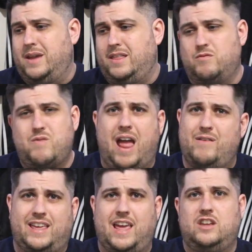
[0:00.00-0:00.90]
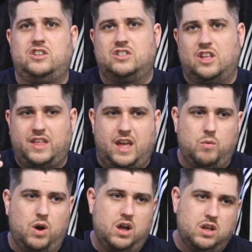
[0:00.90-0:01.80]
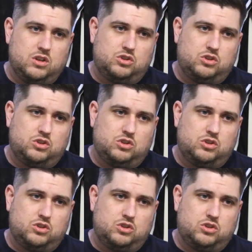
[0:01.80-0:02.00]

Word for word: in the rare occasions that they were